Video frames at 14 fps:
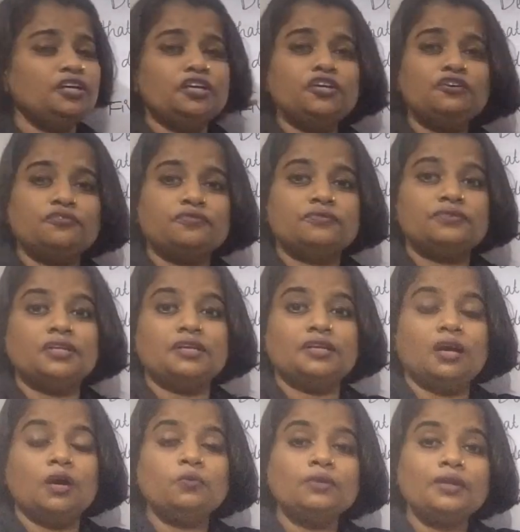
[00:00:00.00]
If the
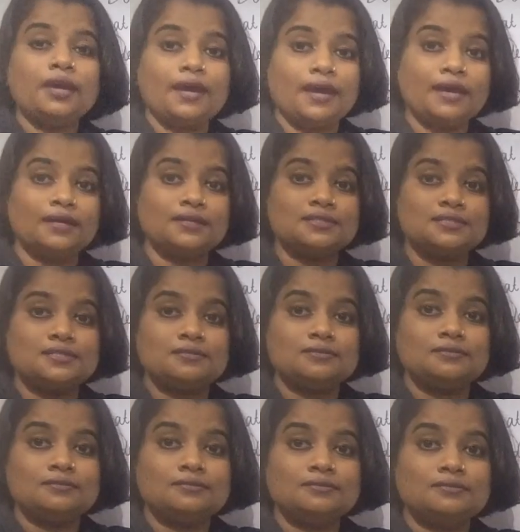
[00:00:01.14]
noun
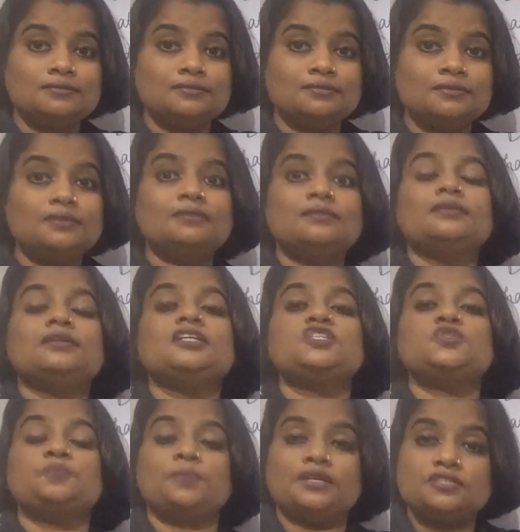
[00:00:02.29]
has a
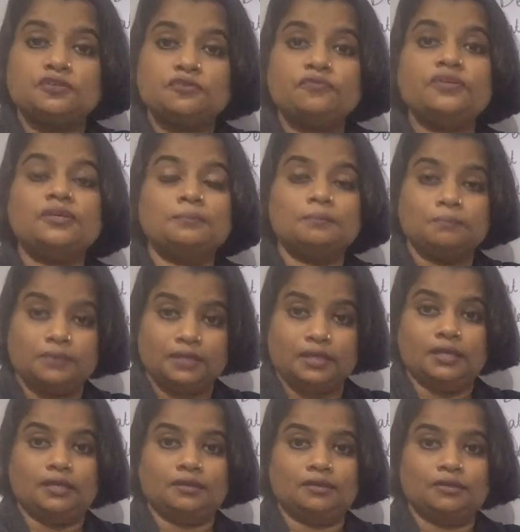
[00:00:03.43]
specific
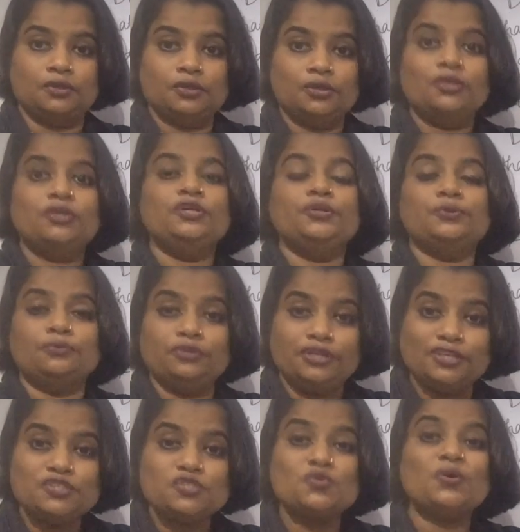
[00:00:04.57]
meaning, you
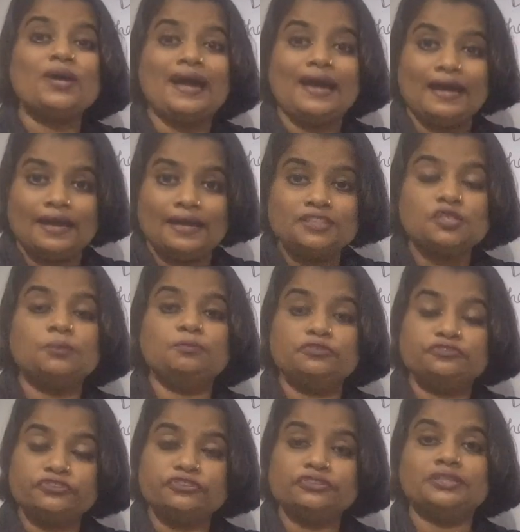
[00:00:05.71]
need to add
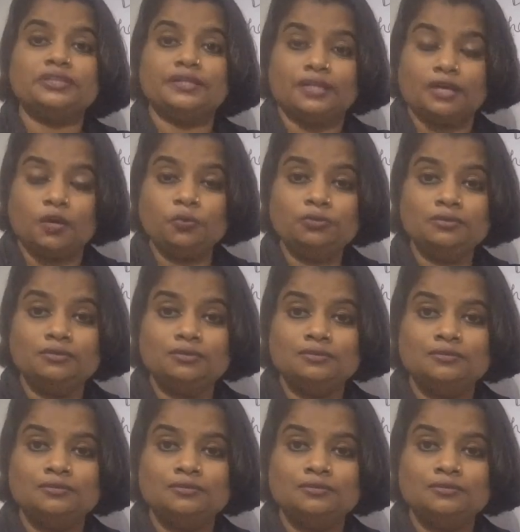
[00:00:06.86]
before the noun